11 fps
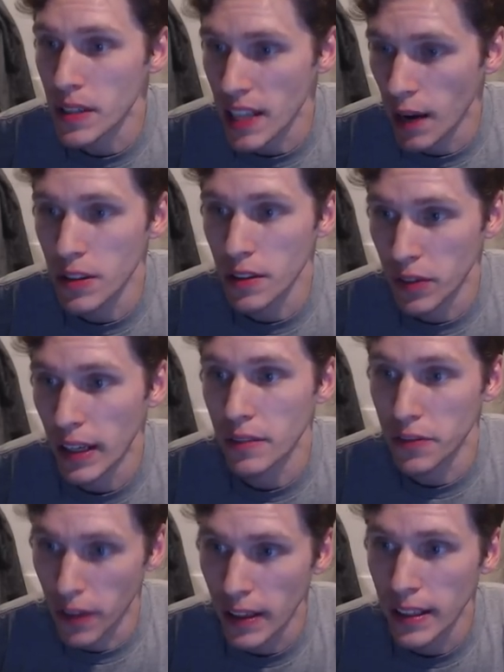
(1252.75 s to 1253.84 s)
That was a fucking
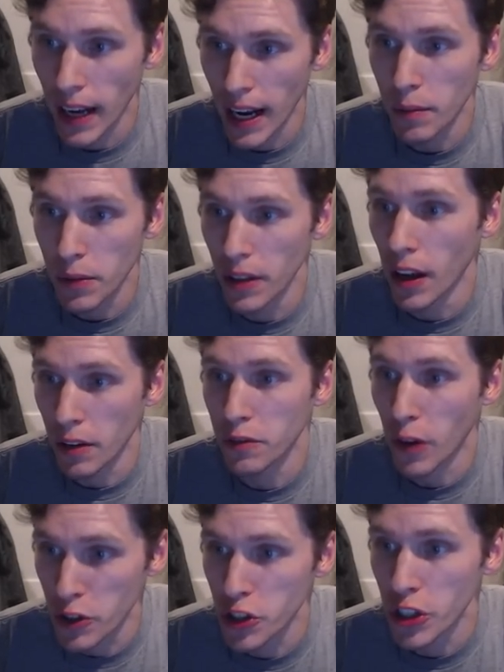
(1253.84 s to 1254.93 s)
fun game with a lot of
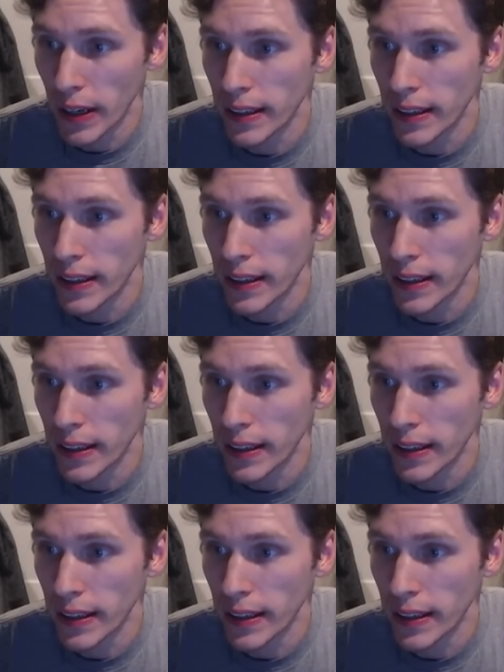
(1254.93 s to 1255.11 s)
fun shit.